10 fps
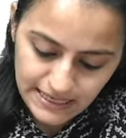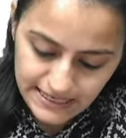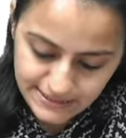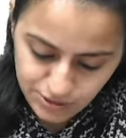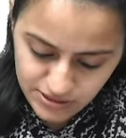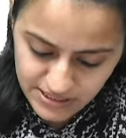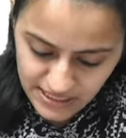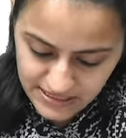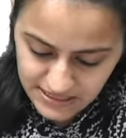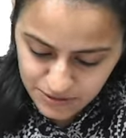
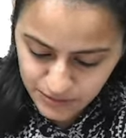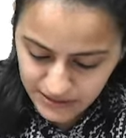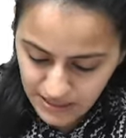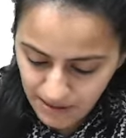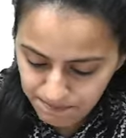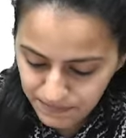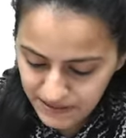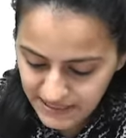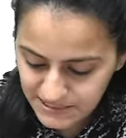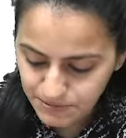associated with upper
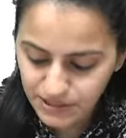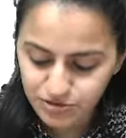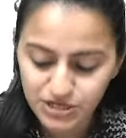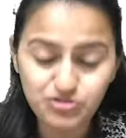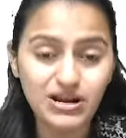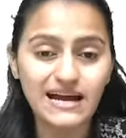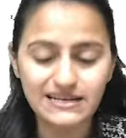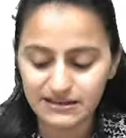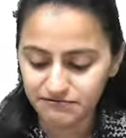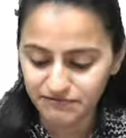respiratory
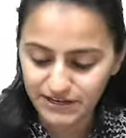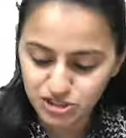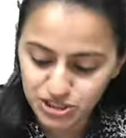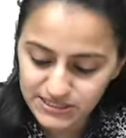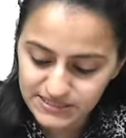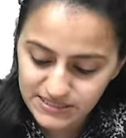tract infections.